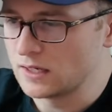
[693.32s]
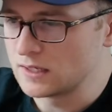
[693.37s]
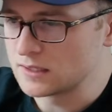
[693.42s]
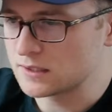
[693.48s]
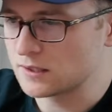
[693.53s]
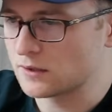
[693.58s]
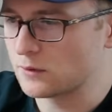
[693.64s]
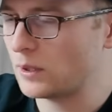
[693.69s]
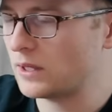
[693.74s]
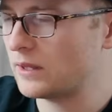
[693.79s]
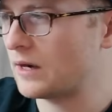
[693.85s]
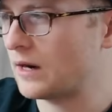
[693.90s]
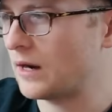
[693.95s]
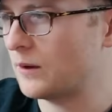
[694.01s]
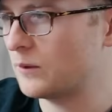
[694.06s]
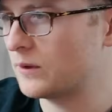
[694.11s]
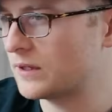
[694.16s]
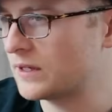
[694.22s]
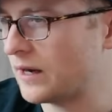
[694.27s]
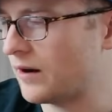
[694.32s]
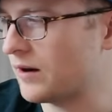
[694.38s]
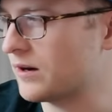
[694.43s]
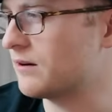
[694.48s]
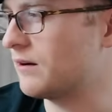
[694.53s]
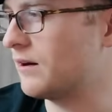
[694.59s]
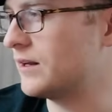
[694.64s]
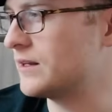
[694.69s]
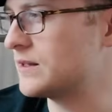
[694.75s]
So the way that I would
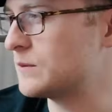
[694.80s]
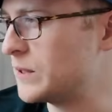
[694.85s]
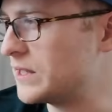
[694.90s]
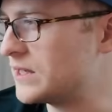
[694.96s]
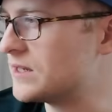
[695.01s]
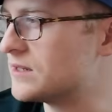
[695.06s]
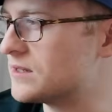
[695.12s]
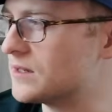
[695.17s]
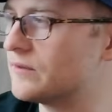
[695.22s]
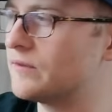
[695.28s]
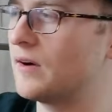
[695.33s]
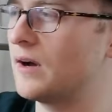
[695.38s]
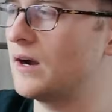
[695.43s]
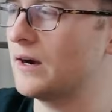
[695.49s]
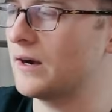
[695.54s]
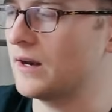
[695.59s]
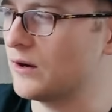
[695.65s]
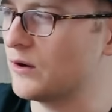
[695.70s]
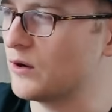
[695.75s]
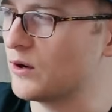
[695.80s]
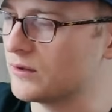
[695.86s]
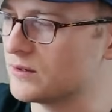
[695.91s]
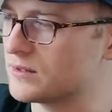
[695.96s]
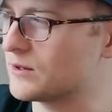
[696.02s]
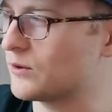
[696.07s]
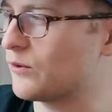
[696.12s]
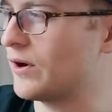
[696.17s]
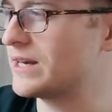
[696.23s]
characterize BTCFI, and I don't know
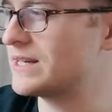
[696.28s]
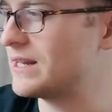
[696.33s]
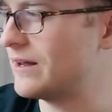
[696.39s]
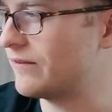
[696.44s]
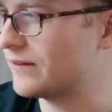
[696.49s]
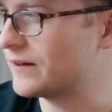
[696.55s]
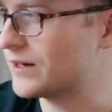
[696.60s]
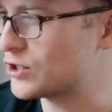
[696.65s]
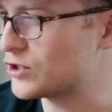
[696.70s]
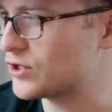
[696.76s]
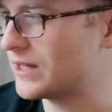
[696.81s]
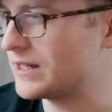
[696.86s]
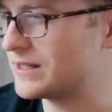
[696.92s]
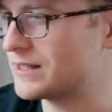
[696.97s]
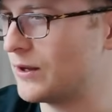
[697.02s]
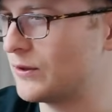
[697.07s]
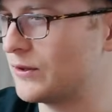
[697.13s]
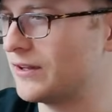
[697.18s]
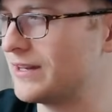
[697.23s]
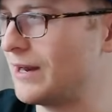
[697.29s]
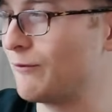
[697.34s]
there's a great definition that's out there,